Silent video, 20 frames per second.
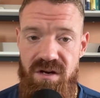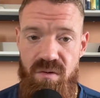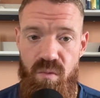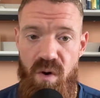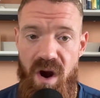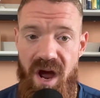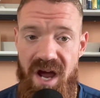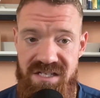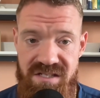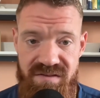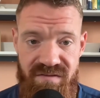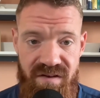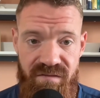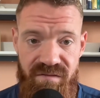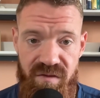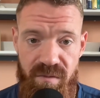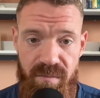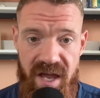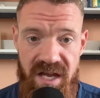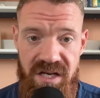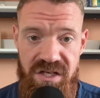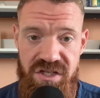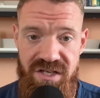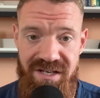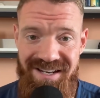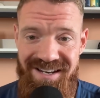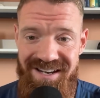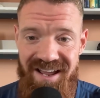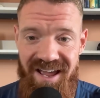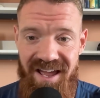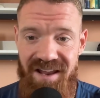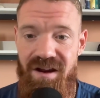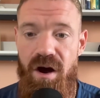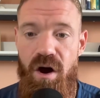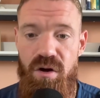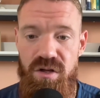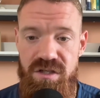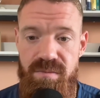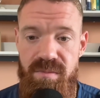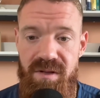rise of inflammation, and
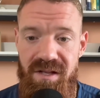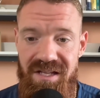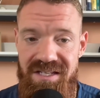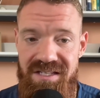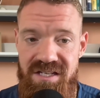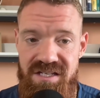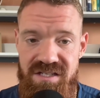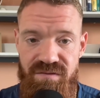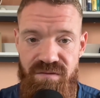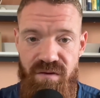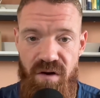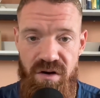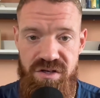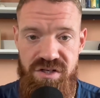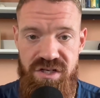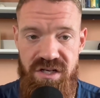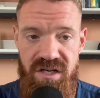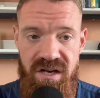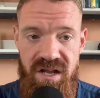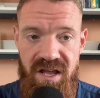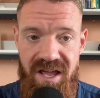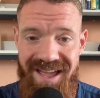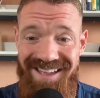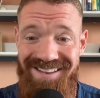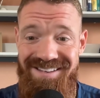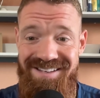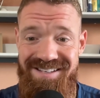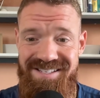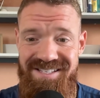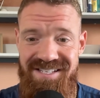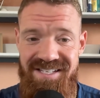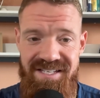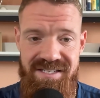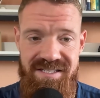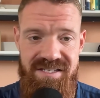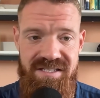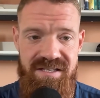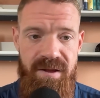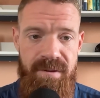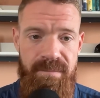ultimately dysfunction and
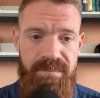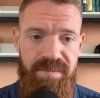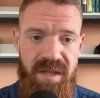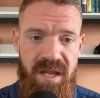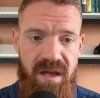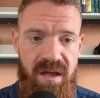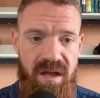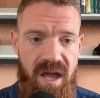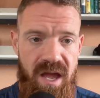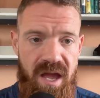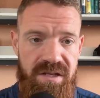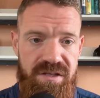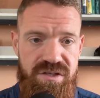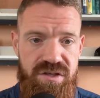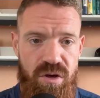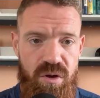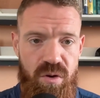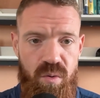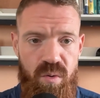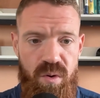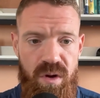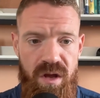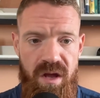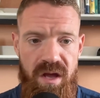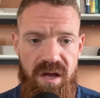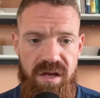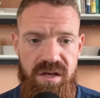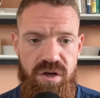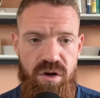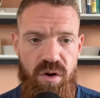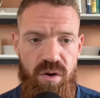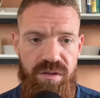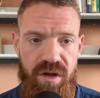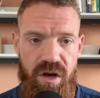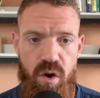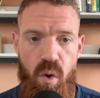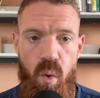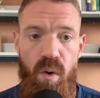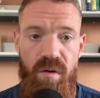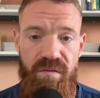disease. And so, the
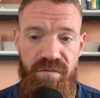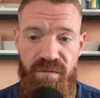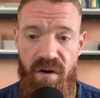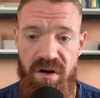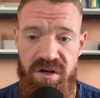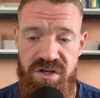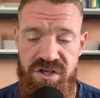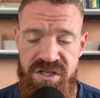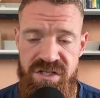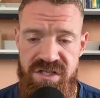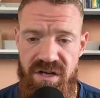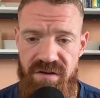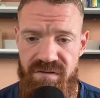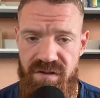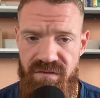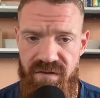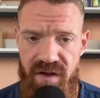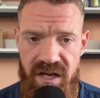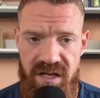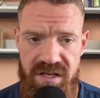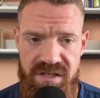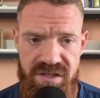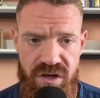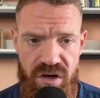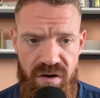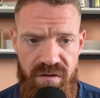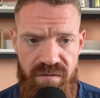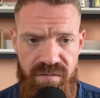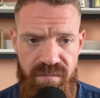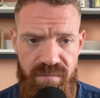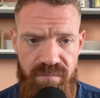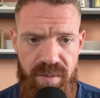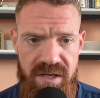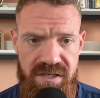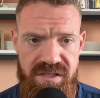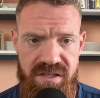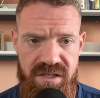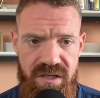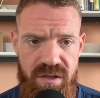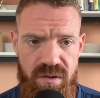core functions of the vagus nerve,
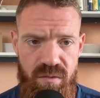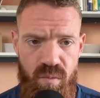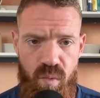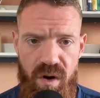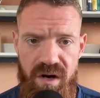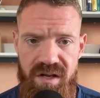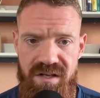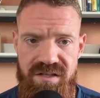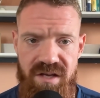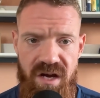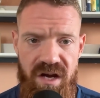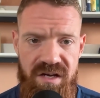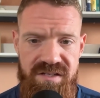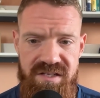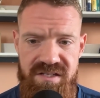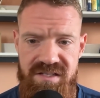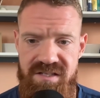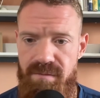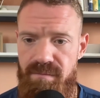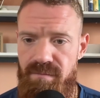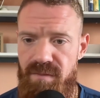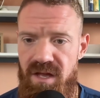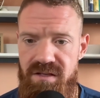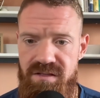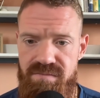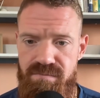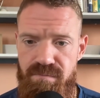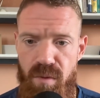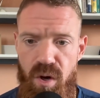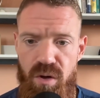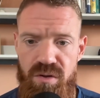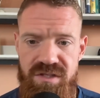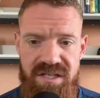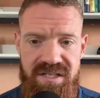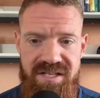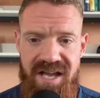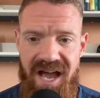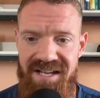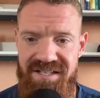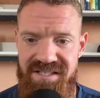basically what it does is it's
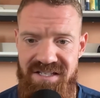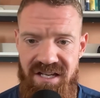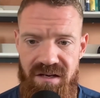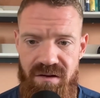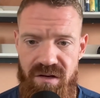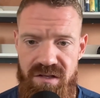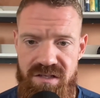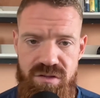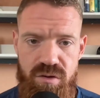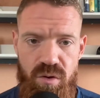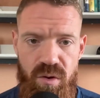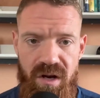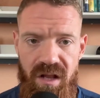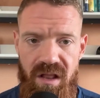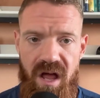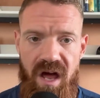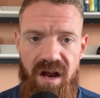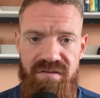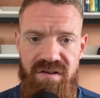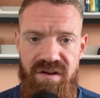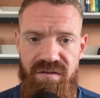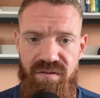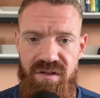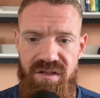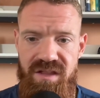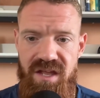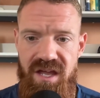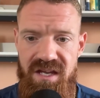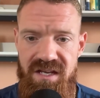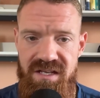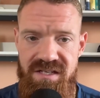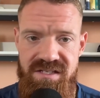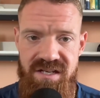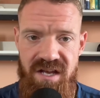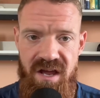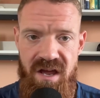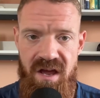multitasking. It's doing a lot of different things